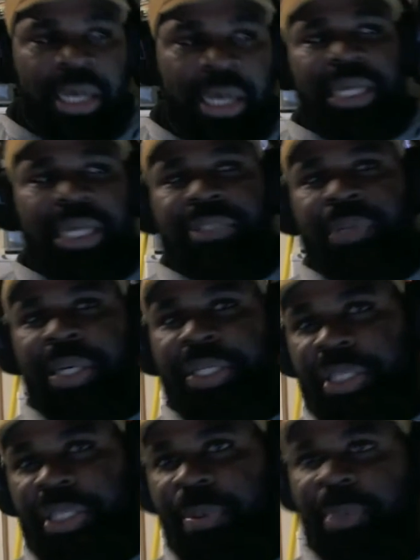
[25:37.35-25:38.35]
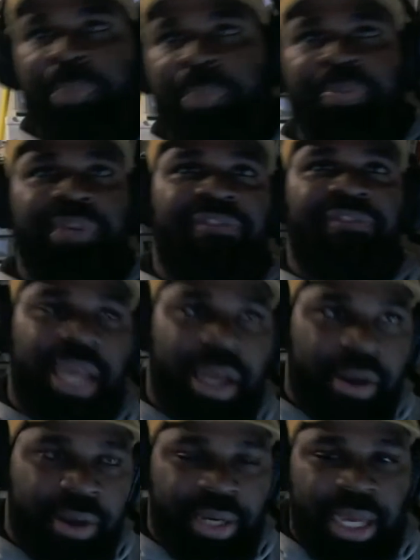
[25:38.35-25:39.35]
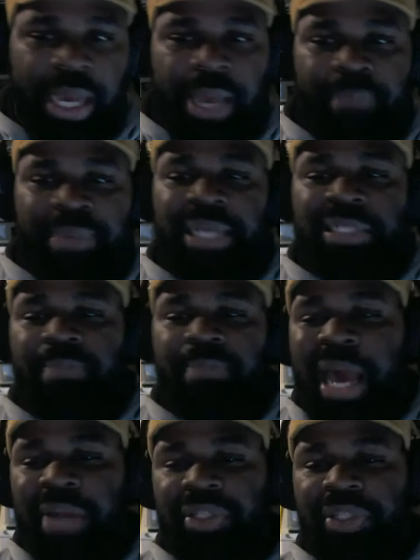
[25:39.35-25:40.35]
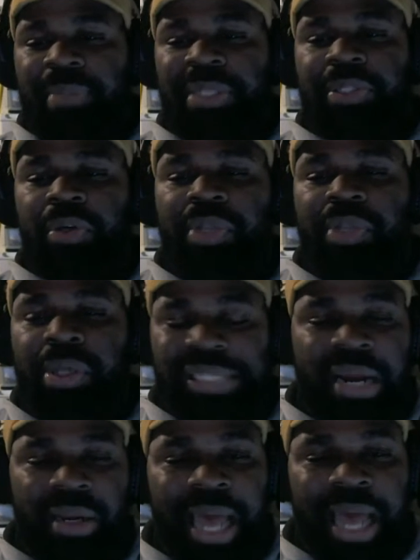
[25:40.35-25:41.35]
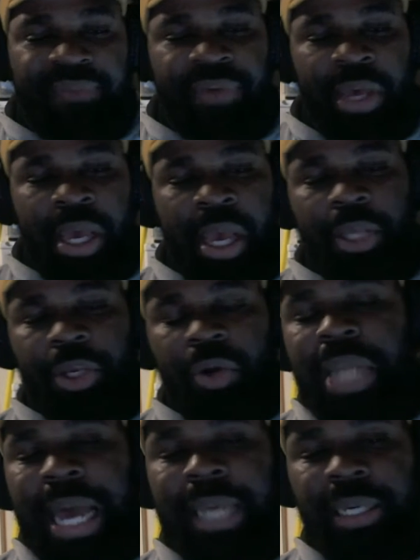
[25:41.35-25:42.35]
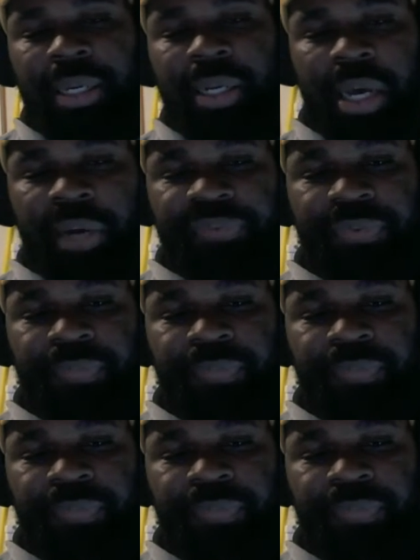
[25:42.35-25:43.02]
That's why you see people putting fake hair in their head, because it matters. They've been told their entire life, you're not good enough.